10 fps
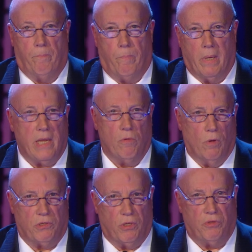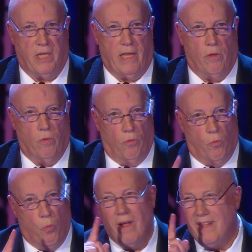but he also said,
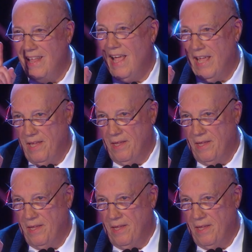one day,